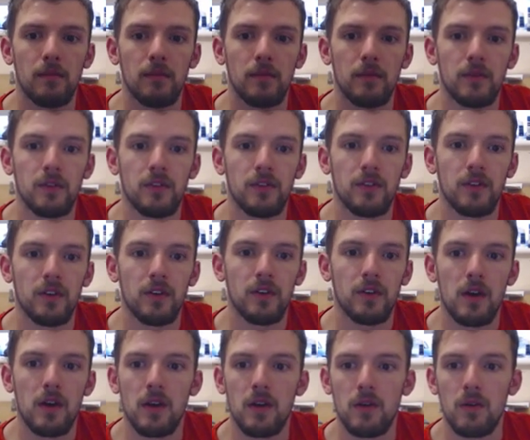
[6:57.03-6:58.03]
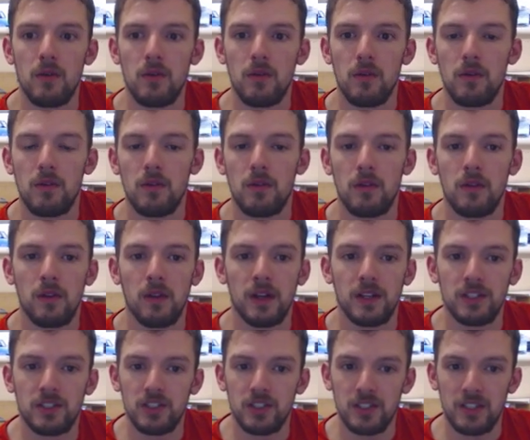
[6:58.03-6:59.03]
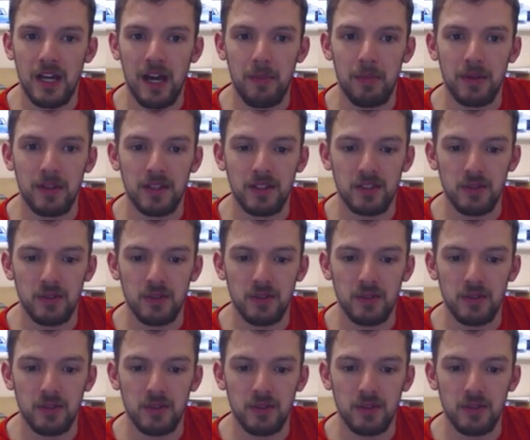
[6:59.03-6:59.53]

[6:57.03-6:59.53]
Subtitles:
So that's just happened this